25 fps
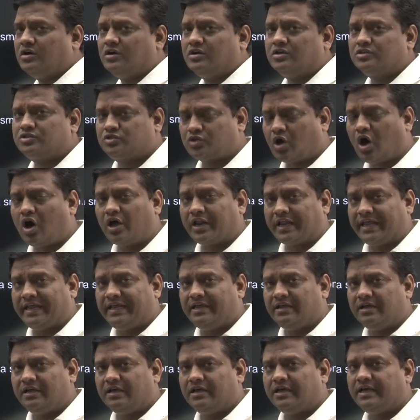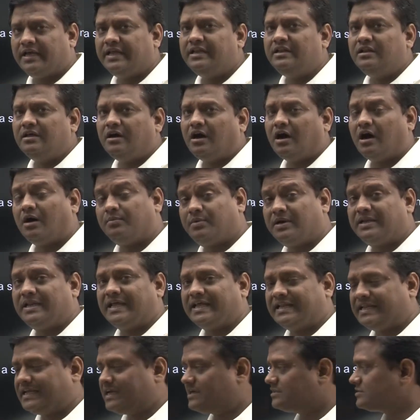soaring in urban
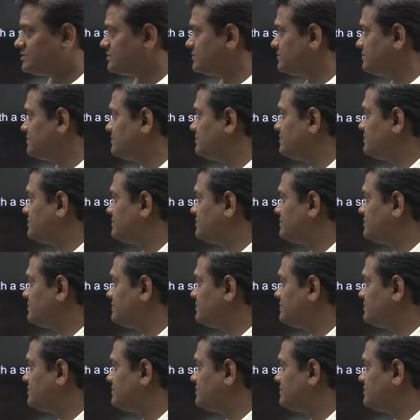areas.